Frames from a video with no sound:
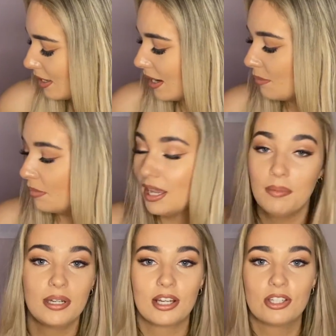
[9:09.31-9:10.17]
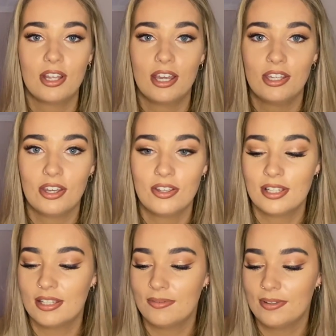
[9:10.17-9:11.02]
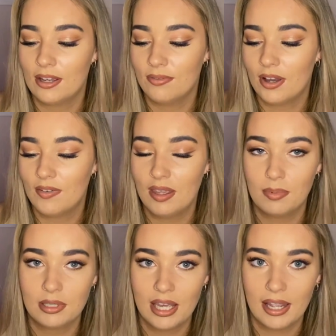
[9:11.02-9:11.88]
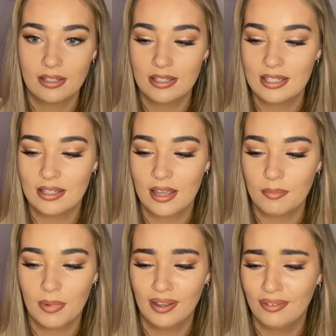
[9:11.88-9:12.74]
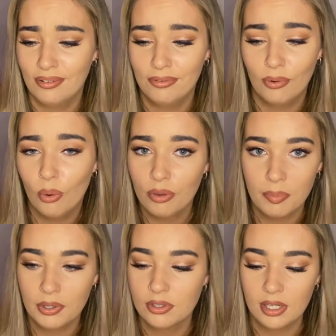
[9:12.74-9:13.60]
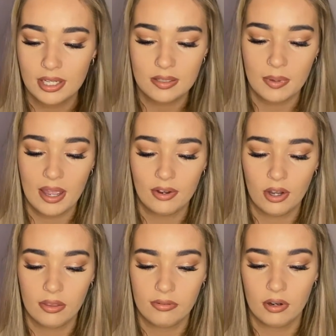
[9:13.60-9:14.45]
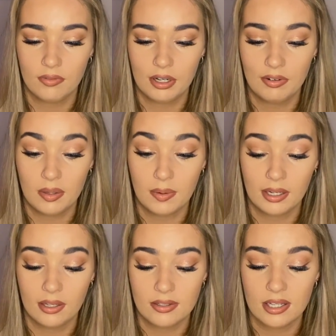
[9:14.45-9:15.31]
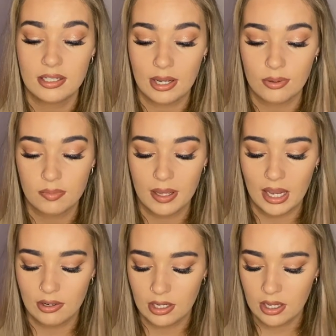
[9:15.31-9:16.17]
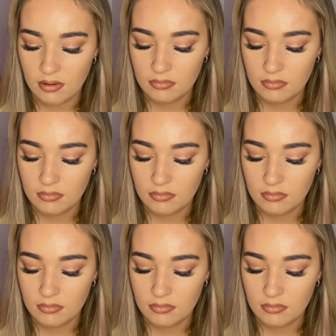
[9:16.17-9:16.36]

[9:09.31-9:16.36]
My heat protection that I use is the VO5 Heat Protect. This is like my 4th bottle, I swear. I go through it really, really quickly because I douse my hair in it.